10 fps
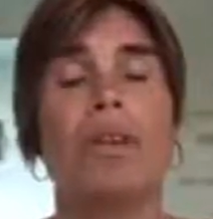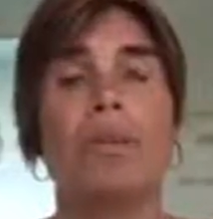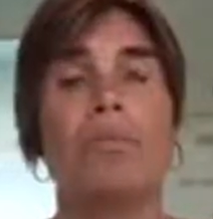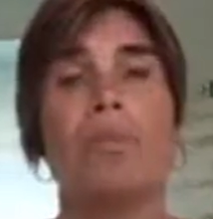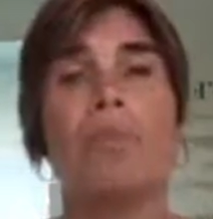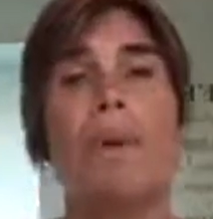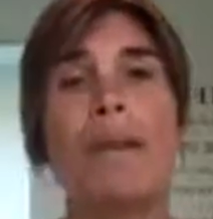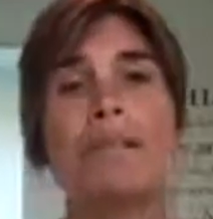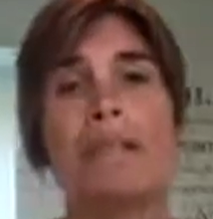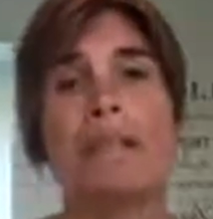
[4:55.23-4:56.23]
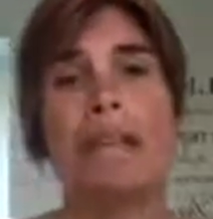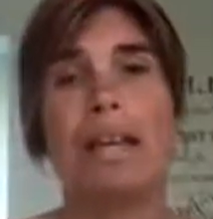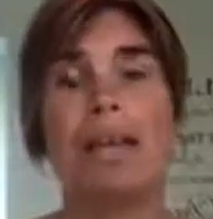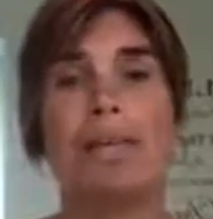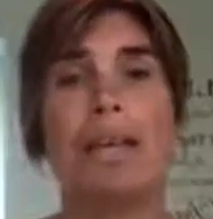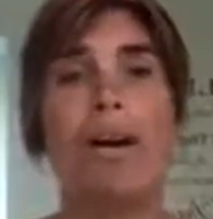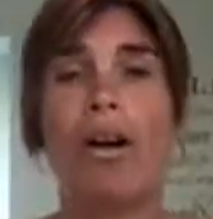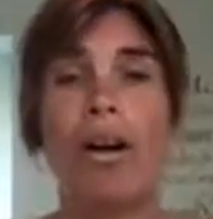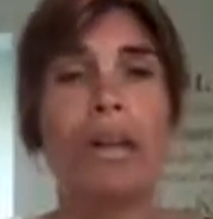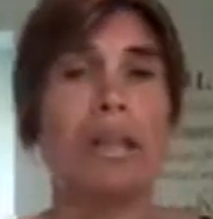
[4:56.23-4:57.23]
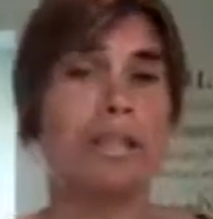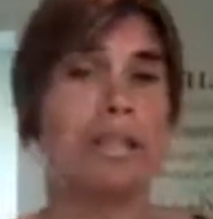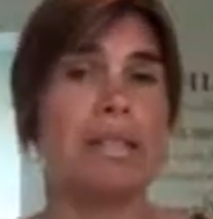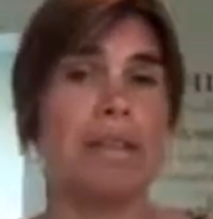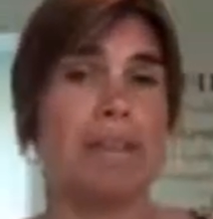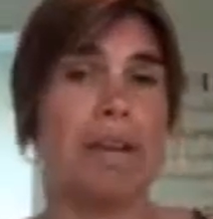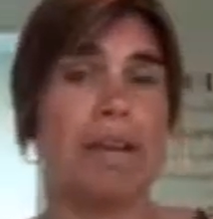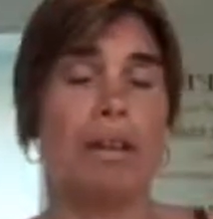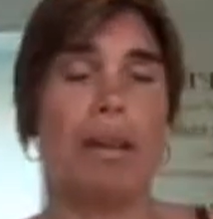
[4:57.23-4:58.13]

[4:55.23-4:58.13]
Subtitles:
Well, basically, I mean, I ended up in